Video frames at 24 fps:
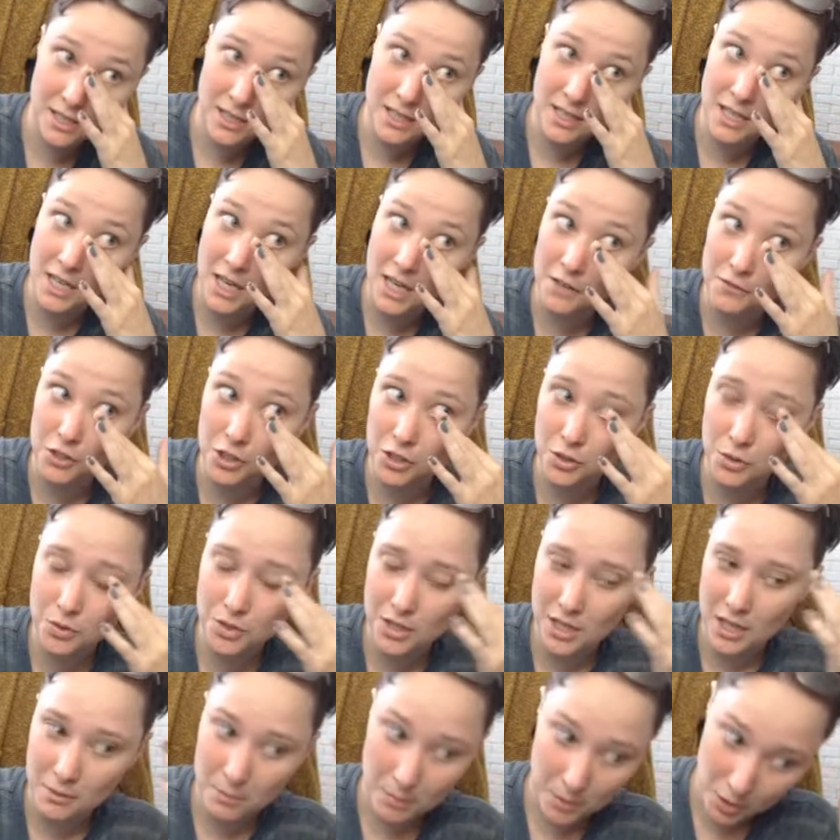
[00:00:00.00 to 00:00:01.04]
and they never use
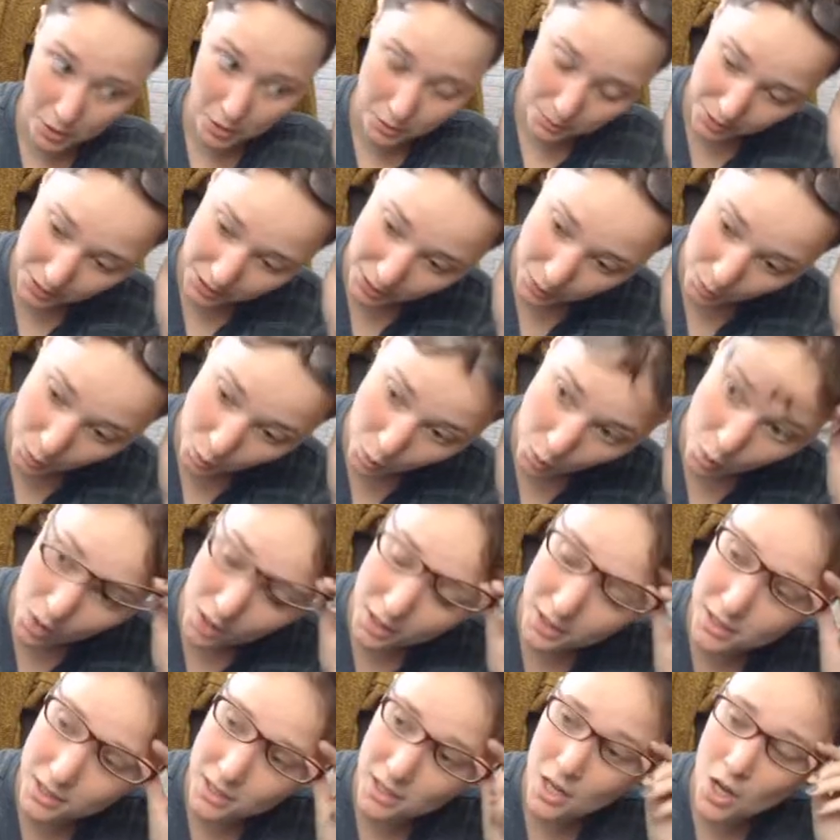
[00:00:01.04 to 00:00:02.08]
hyperbole
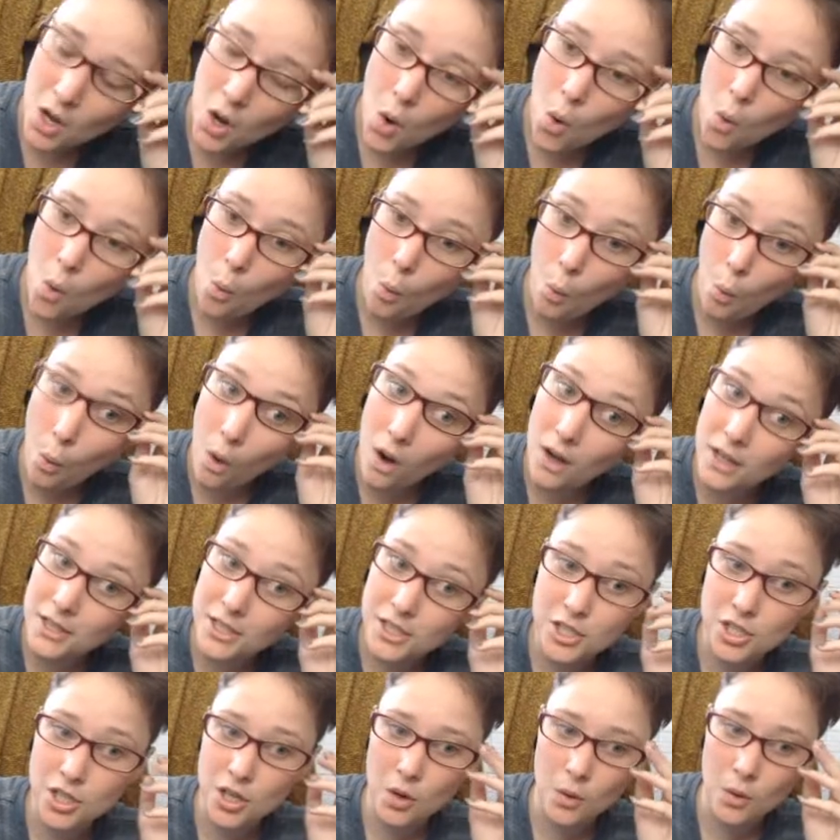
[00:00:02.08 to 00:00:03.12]

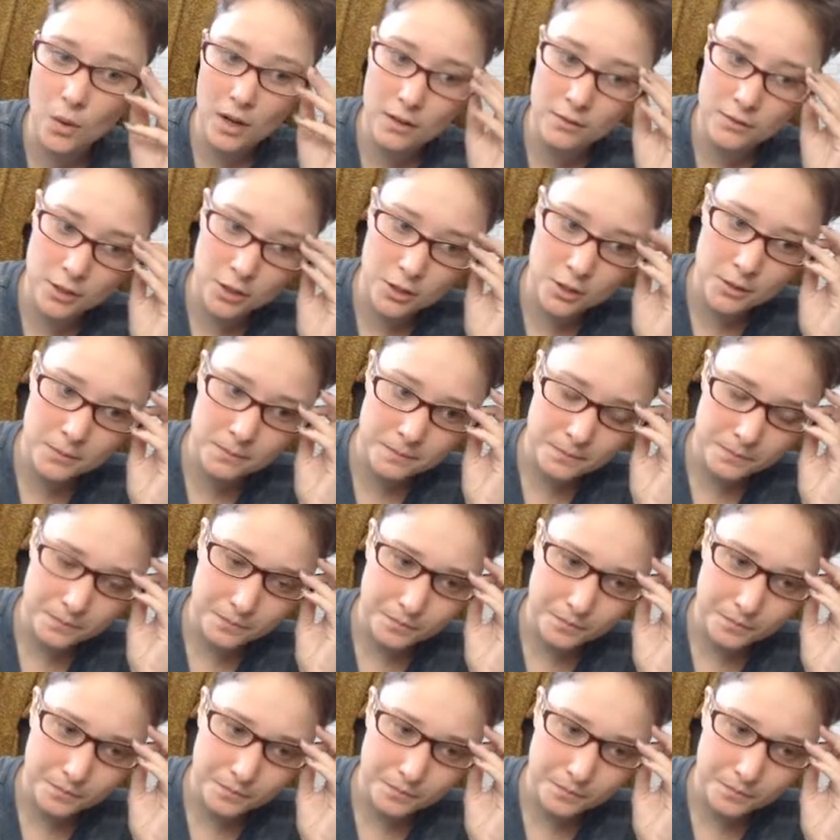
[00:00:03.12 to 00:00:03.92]
whatsoever.